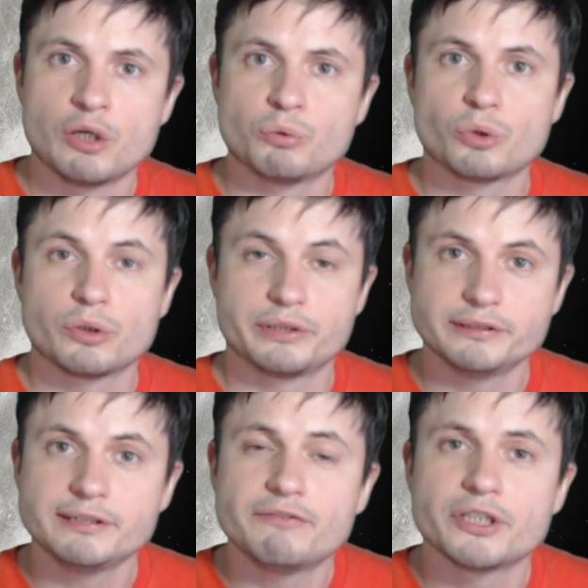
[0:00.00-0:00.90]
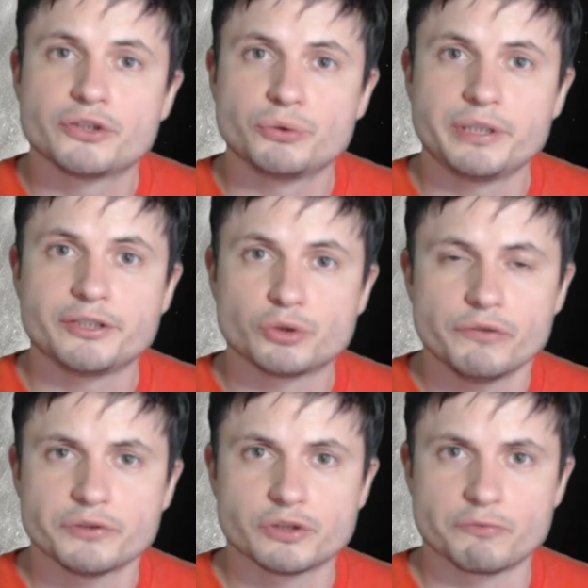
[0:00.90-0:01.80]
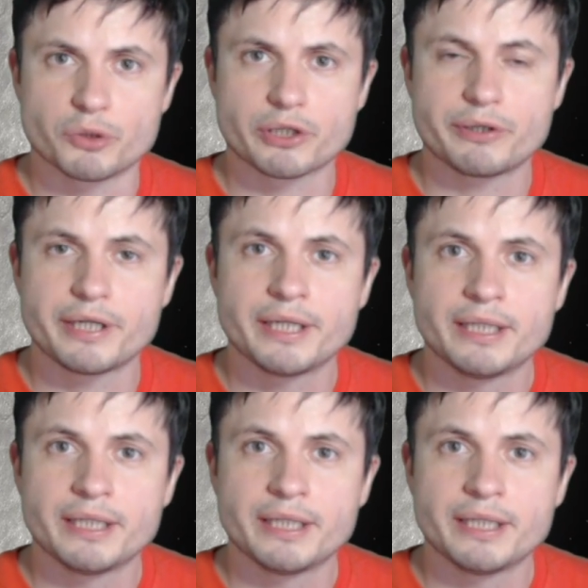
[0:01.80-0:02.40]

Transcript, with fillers: were delivered to the surface of Mercury